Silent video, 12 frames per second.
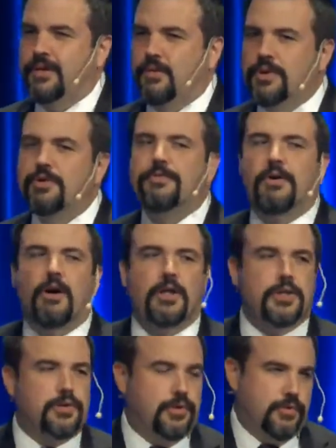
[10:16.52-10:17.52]
We'll
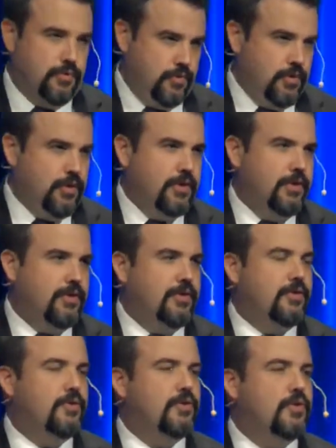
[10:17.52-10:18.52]
follow you
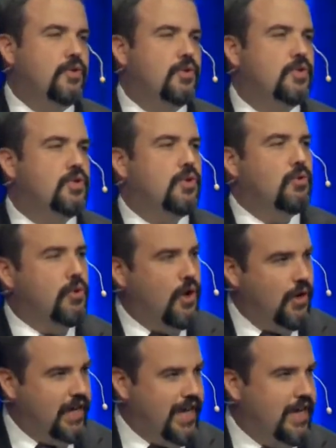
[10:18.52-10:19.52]
so
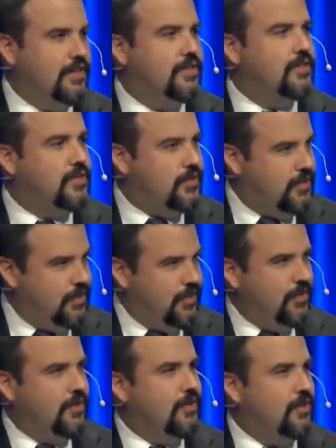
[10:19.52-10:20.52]
long as
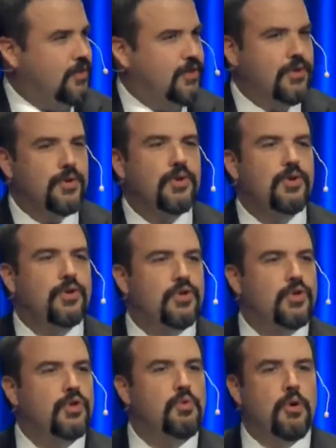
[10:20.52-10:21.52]

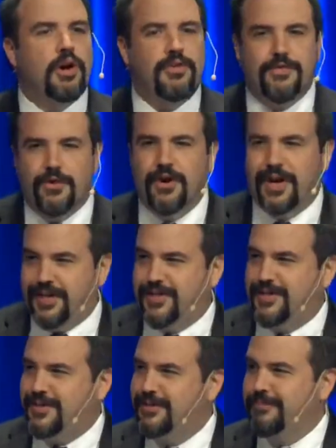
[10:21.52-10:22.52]
you work for
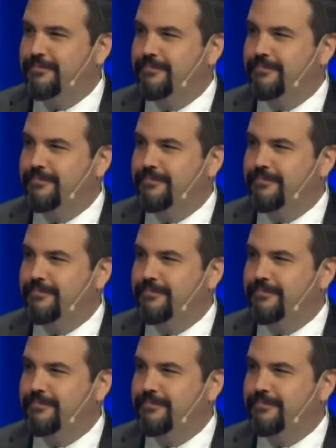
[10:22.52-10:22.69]
us.